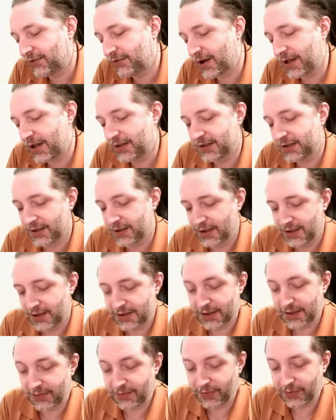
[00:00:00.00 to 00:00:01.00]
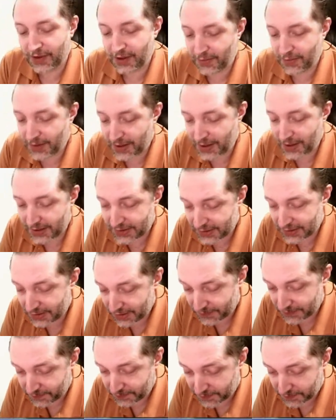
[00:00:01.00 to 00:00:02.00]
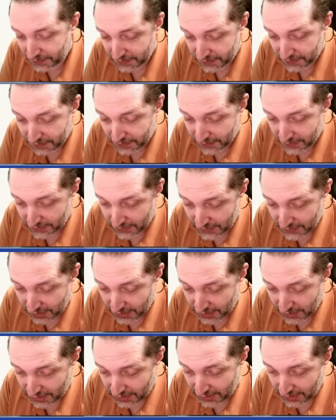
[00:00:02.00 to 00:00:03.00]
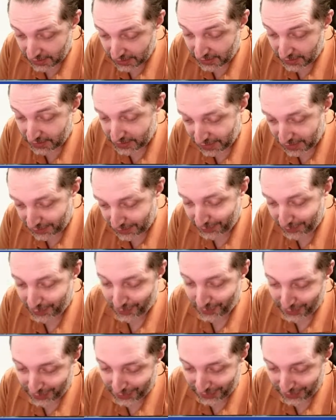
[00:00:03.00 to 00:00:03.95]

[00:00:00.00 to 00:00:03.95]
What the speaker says: Then Bramble, then some. That's a very heavy, good pack.